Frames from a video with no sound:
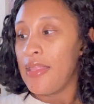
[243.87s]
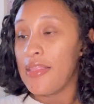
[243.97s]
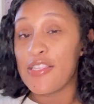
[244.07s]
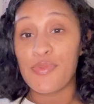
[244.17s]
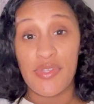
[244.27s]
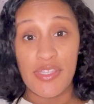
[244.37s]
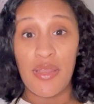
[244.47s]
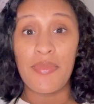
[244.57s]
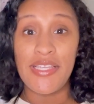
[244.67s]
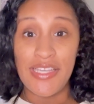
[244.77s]
This one is going
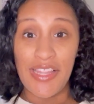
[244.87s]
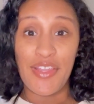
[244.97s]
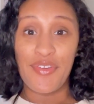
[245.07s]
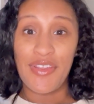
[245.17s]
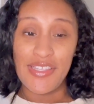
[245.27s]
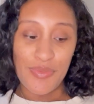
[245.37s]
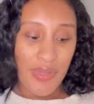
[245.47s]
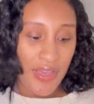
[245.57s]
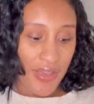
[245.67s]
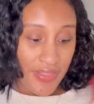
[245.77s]
to be decluttered as
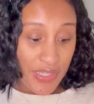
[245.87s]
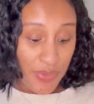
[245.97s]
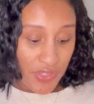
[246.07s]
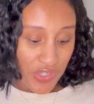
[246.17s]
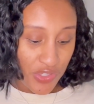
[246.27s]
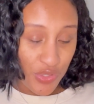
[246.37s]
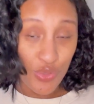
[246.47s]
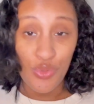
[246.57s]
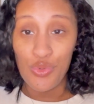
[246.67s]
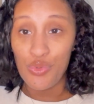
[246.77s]
well. This one is just
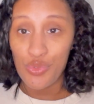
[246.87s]
too